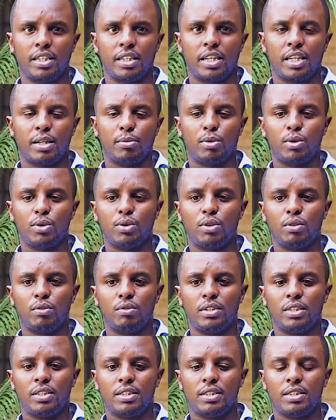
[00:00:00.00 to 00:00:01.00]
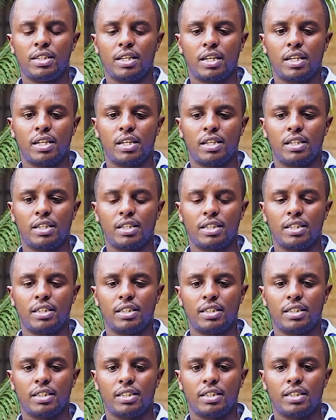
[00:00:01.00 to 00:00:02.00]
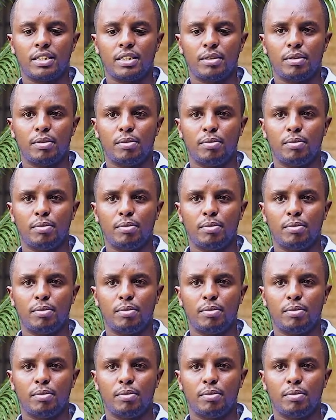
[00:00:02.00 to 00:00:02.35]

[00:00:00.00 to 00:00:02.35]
And most of these are uh,